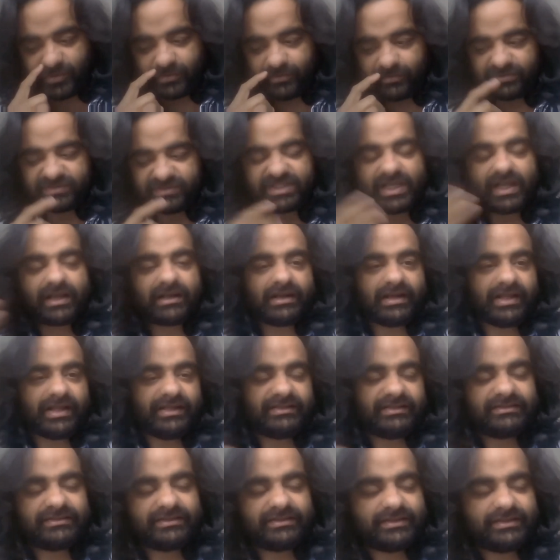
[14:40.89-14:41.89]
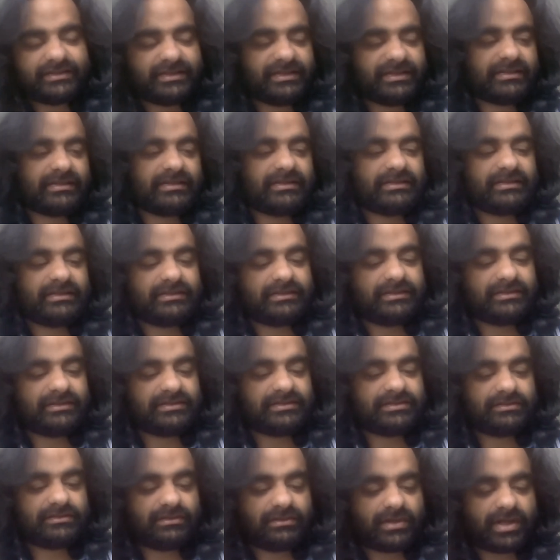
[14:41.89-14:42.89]
So satellites
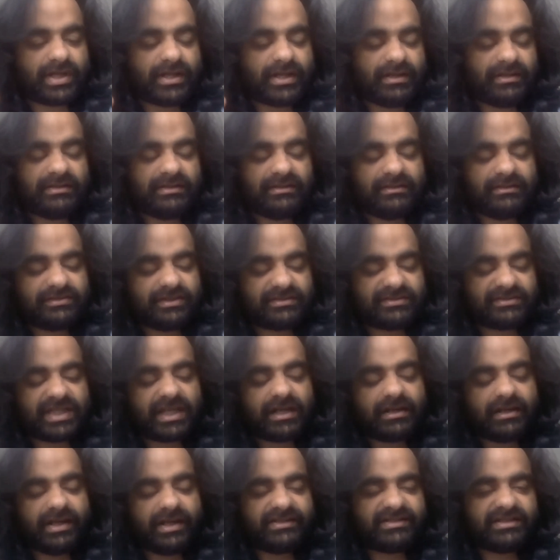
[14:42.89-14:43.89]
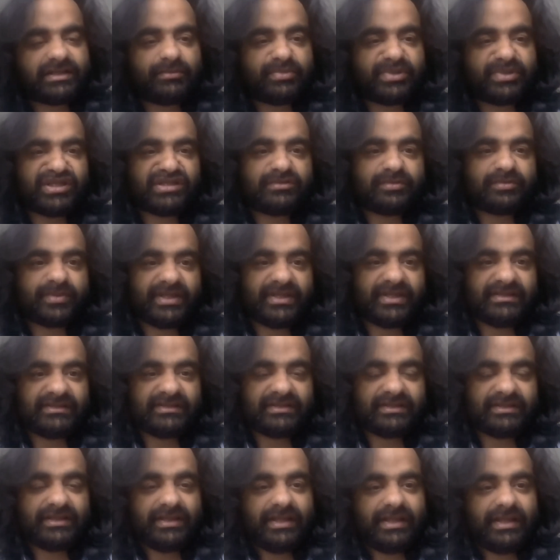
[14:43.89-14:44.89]
up in the
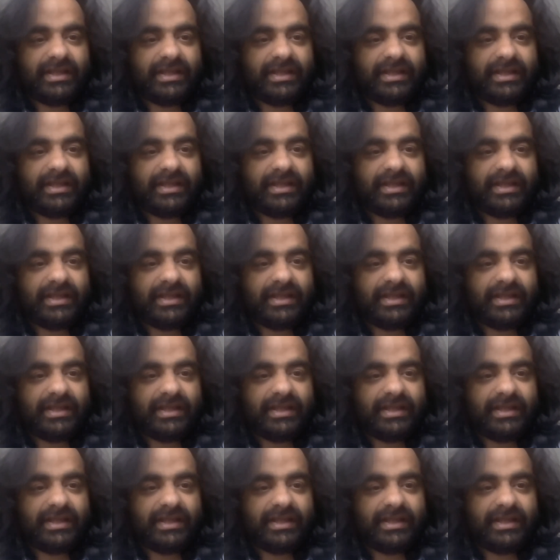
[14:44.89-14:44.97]
space,